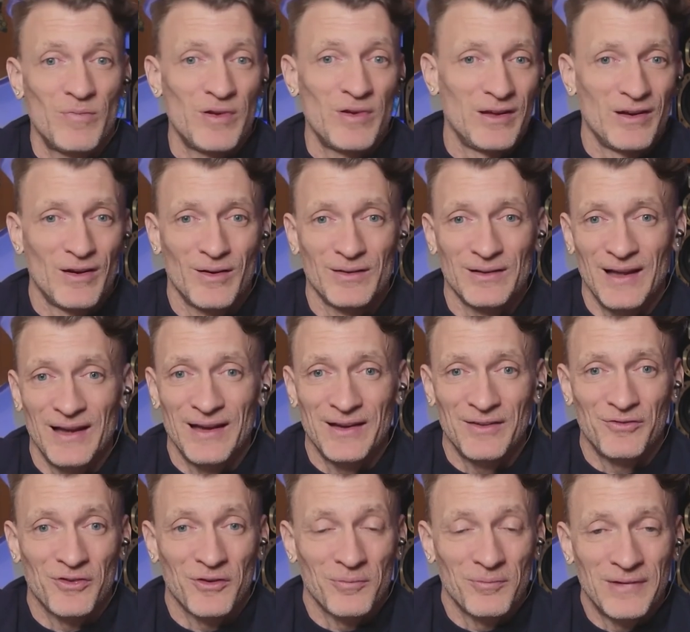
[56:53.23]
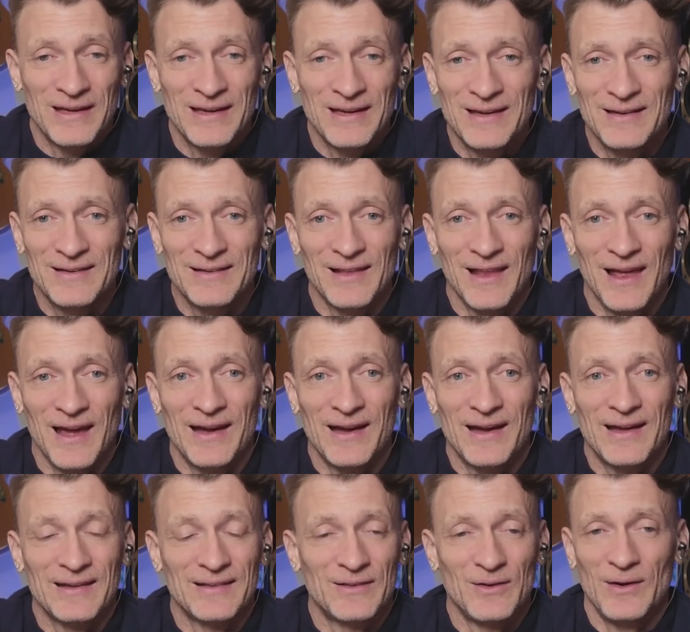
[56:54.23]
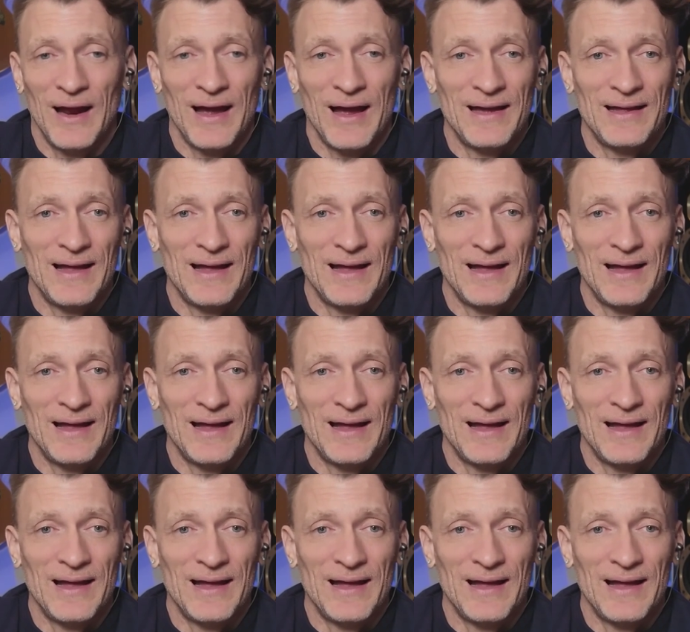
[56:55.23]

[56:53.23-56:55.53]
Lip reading: But like for me, like, dude,